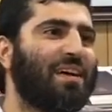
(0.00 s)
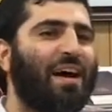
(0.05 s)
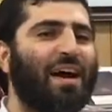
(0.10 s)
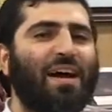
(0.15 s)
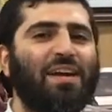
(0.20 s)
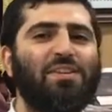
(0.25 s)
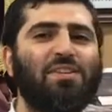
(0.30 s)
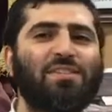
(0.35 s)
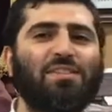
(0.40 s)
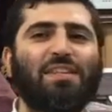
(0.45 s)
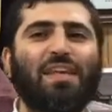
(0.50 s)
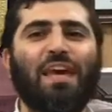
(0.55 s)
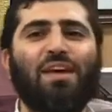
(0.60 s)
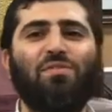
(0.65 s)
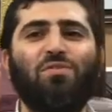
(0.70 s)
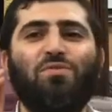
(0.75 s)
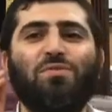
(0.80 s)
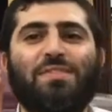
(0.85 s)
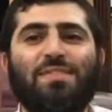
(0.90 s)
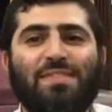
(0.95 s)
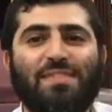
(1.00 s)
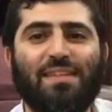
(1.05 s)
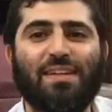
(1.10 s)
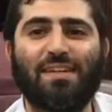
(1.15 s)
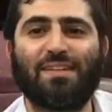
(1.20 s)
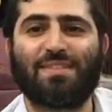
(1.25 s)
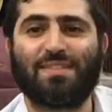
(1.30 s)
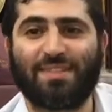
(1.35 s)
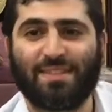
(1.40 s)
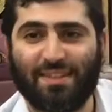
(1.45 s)
I just gave you
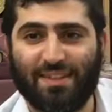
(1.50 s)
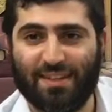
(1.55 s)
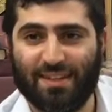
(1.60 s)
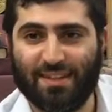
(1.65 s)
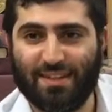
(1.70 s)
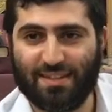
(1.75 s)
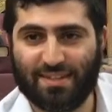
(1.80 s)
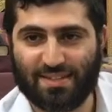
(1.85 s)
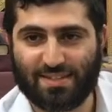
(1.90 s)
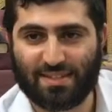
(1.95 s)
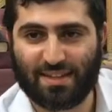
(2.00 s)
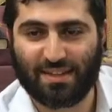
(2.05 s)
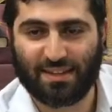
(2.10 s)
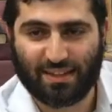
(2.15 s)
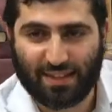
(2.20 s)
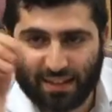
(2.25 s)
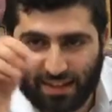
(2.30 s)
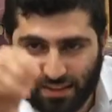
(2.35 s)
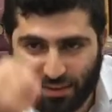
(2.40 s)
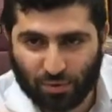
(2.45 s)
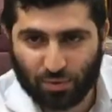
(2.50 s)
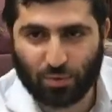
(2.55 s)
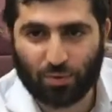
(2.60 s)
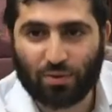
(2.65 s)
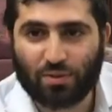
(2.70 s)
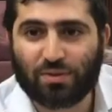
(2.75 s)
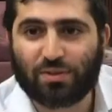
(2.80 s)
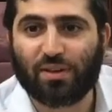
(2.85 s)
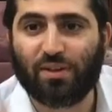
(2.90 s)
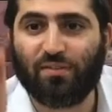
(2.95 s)
six keys in
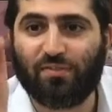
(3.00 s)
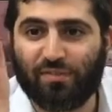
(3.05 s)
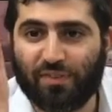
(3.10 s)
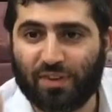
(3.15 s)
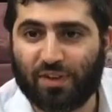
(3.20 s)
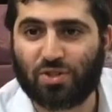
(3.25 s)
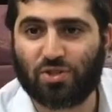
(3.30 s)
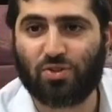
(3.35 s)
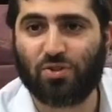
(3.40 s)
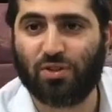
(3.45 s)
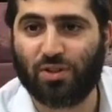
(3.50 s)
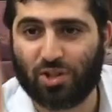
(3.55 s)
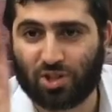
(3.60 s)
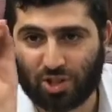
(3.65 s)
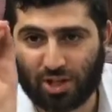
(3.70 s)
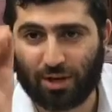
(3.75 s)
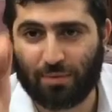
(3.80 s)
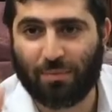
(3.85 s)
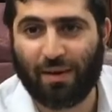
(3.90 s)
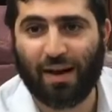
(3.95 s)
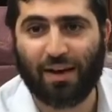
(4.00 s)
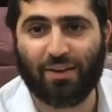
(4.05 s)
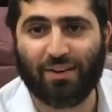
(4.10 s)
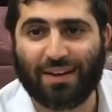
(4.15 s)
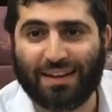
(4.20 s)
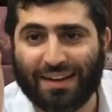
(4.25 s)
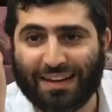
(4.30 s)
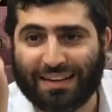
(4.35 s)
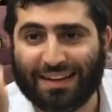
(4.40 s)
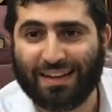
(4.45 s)
Elul to fix your neshama. You're
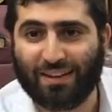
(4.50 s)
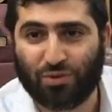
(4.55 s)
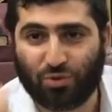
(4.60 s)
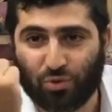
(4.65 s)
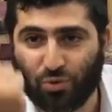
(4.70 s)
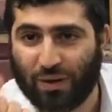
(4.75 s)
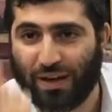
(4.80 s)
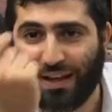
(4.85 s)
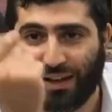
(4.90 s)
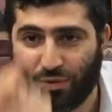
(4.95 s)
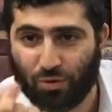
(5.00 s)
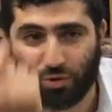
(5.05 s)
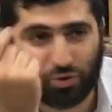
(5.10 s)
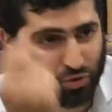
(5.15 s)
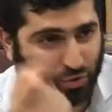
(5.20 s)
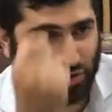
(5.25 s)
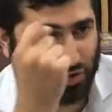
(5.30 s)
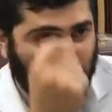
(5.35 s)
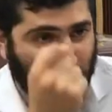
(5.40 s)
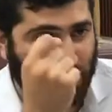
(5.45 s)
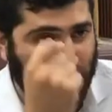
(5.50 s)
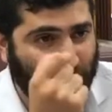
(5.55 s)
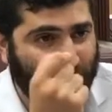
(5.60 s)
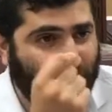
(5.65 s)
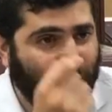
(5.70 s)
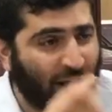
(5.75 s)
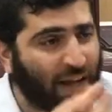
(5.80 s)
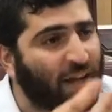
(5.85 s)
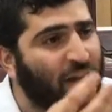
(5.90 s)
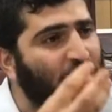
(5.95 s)
gonna get to Elul to Rosh
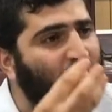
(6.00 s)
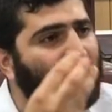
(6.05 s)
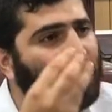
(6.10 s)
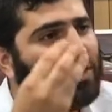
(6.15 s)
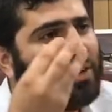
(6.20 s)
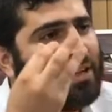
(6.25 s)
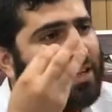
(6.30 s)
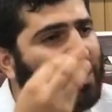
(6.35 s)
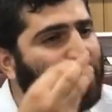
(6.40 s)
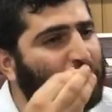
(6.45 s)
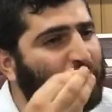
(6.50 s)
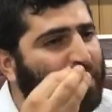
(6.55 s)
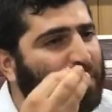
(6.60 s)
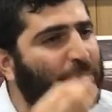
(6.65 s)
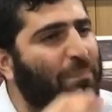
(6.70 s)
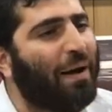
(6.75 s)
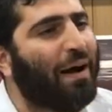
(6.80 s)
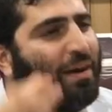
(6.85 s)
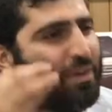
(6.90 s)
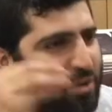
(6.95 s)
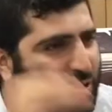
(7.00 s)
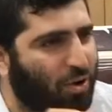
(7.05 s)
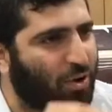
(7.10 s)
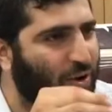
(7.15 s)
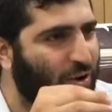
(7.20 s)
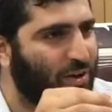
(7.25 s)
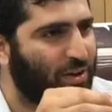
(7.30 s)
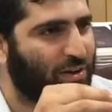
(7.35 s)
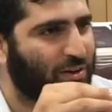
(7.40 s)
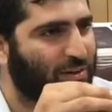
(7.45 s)
Hashanah. You're gonna be
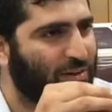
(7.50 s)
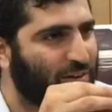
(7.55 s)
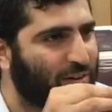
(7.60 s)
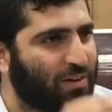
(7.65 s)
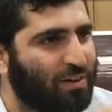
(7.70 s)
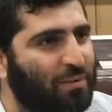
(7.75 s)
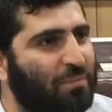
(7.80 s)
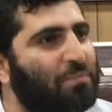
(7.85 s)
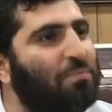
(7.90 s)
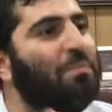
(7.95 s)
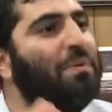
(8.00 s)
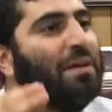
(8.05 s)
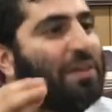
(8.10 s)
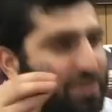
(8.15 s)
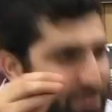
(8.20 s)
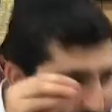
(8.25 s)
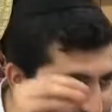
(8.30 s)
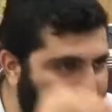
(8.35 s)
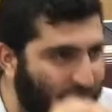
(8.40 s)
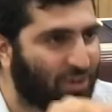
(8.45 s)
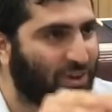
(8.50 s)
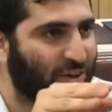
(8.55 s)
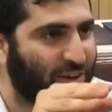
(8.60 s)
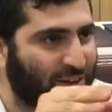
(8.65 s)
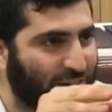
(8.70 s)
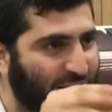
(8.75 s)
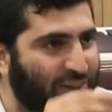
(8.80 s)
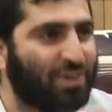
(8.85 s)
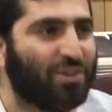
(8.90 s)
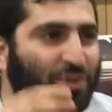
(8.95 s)
Bakol,
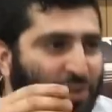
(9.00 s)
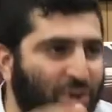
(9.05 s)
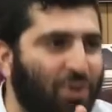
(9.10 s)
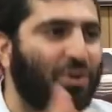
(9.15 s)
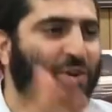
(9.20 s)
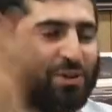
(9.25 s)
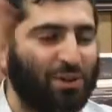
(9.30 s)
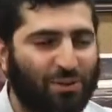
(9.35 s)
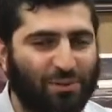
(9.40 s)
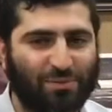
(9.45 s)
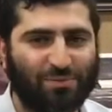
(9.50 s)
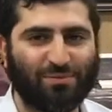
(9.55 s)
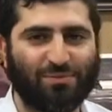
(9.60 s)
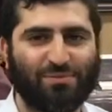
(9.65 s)
Mikol, Kol.